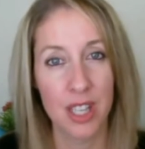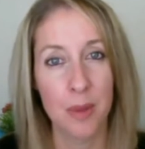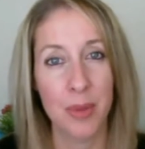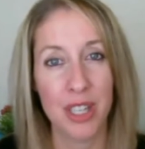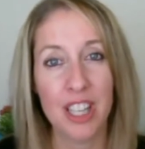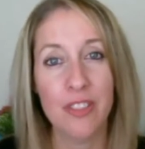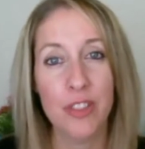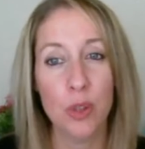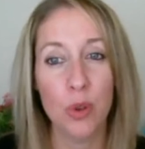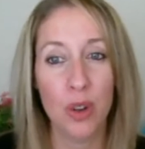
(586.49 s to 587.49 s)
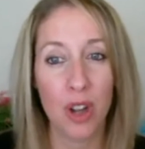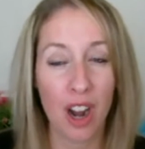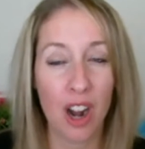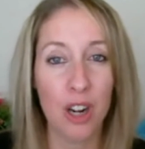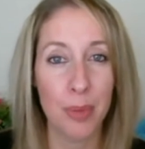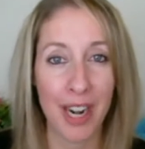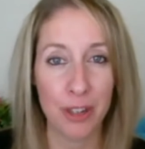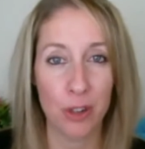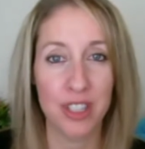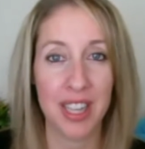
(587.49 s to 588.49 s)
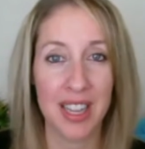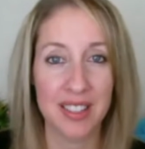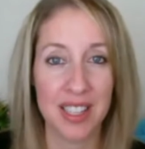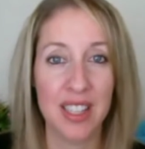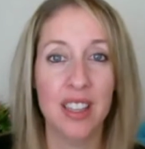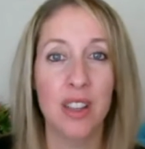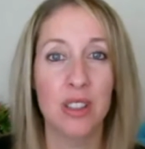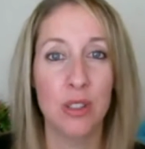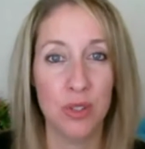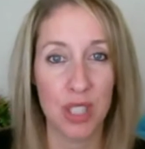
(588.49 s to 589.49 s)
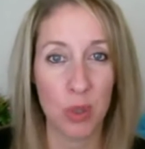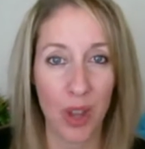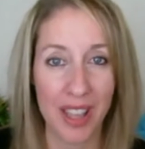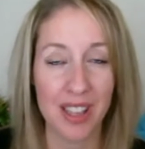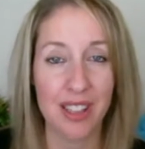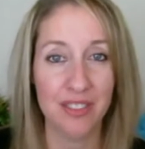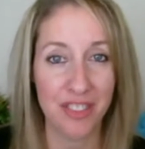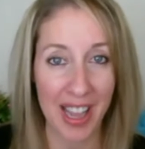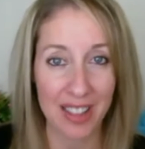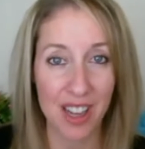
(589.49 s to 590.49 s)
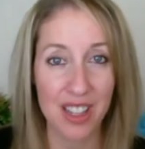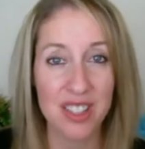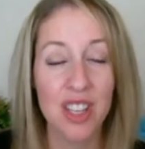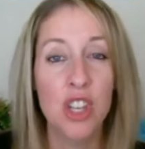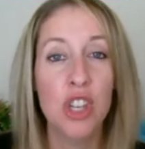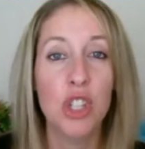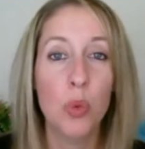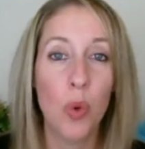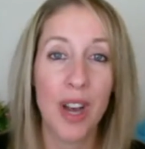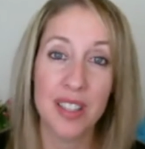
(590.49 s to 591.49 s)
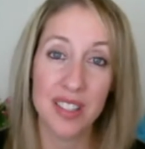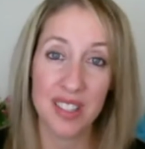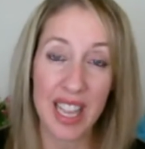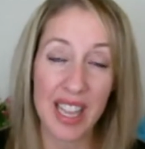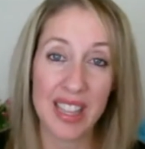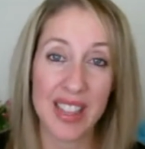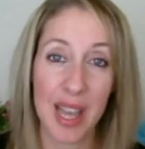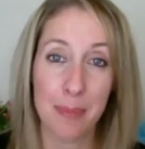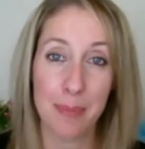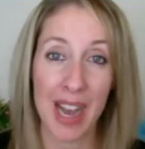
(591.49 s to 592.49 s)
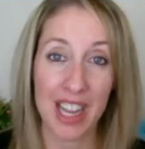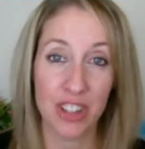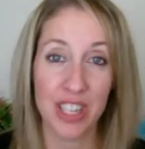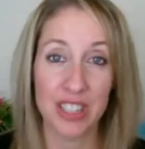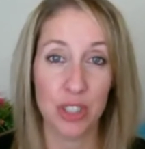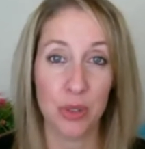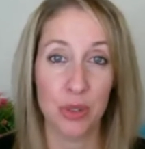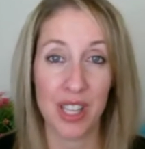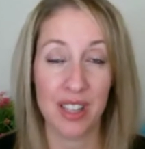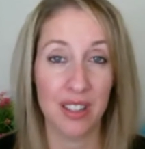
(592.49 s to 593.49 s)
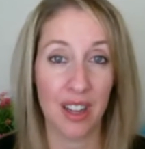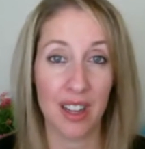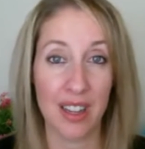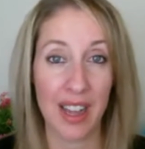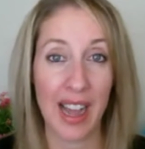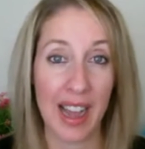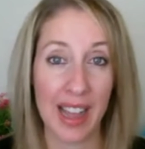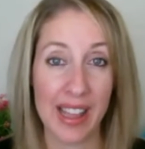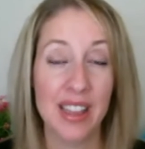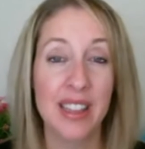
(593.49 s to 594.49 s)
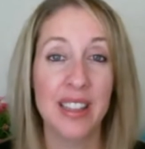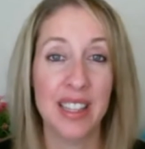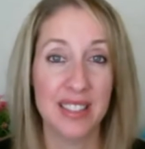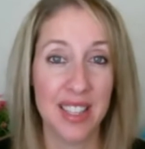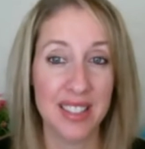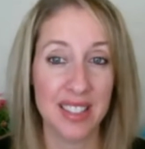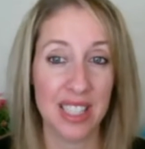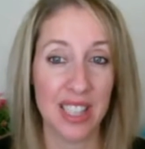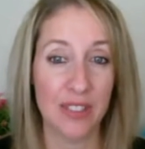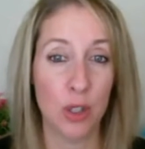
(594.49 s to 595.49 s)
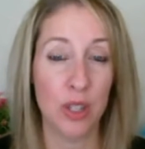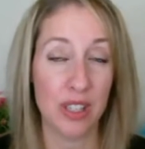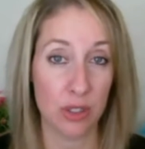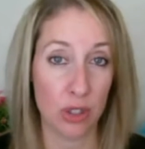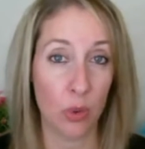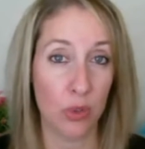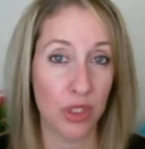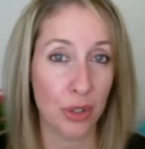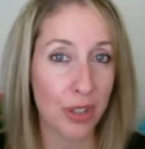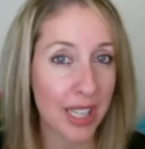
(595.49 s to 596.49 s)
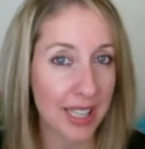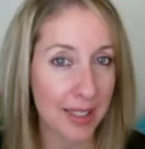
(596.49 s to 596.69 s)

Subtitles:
But if you are prioritizing losing weight and fat loss, you want to stay at that moderate to high intensity level in zone 3.